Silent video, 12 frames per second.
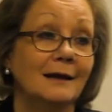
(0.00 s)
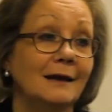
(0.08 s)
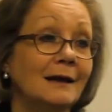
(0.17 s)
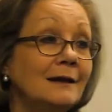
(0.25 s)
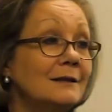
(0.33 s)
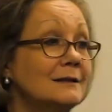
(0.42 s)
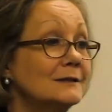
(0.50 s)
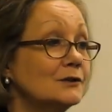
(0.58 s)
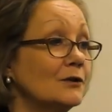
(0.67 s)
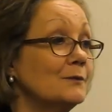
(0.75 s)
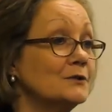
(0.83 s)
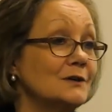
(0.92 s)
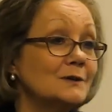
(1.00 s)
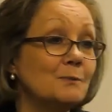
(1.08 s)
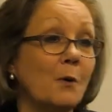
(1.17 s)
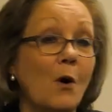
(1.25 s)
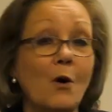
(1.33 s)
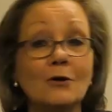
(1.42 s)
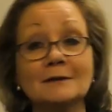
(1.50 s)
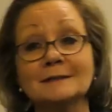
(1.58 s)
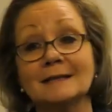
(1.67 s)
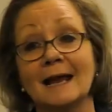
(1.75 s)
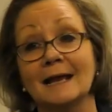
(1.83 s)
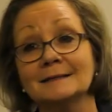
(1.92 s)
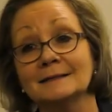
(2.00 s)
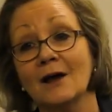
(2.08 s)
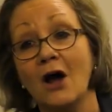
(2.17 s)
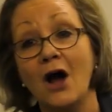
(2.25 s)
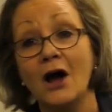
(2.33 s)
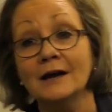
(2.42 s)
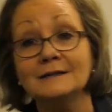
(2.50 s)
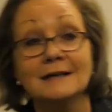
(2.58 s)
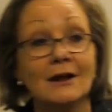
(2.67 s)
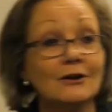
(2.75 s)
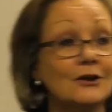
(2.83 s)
in the scriptures, Paul says, I tell